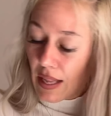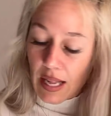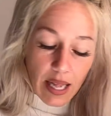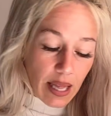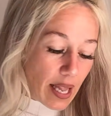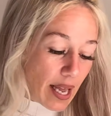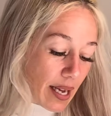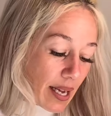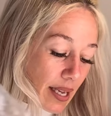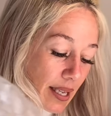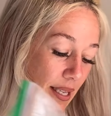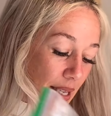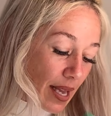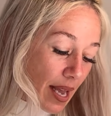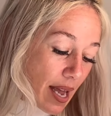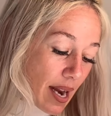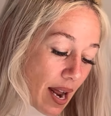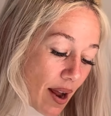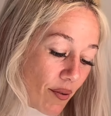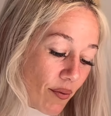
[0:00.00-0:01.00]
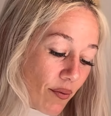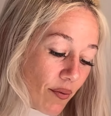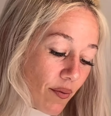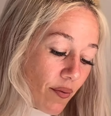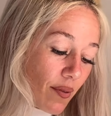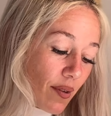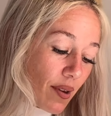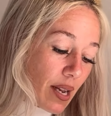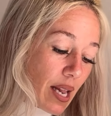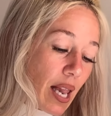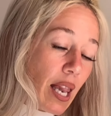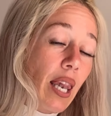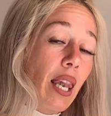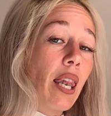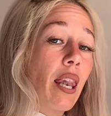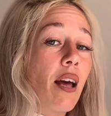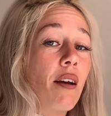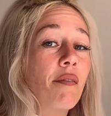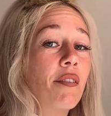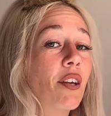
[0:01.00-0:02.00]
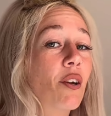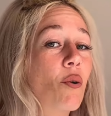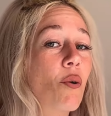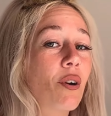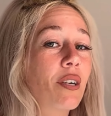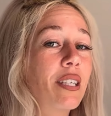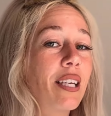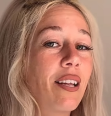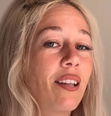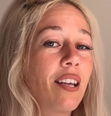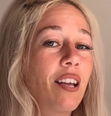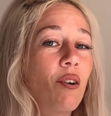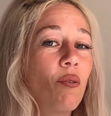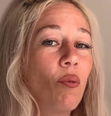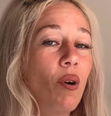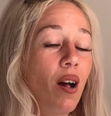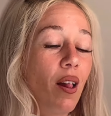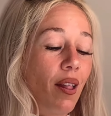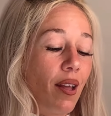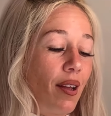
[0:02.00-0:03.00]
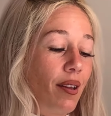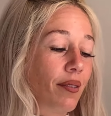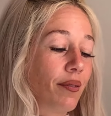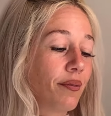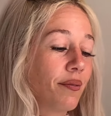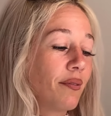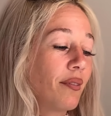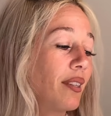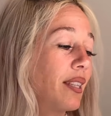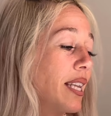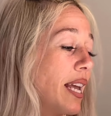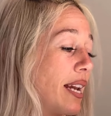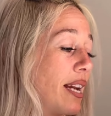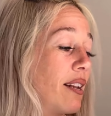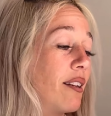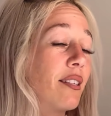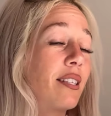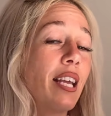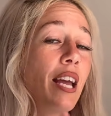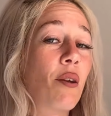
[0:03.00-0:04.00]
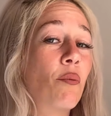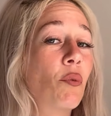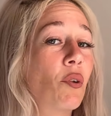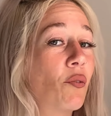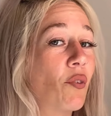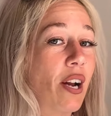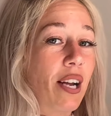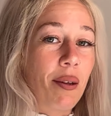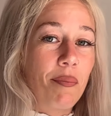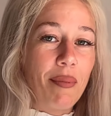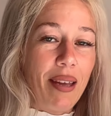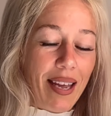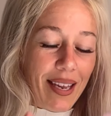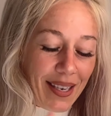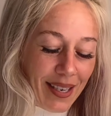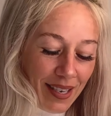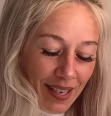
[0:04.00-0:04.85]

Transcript: Like I said, I love the Cordelia wallet. 10 out of 10 would recommend.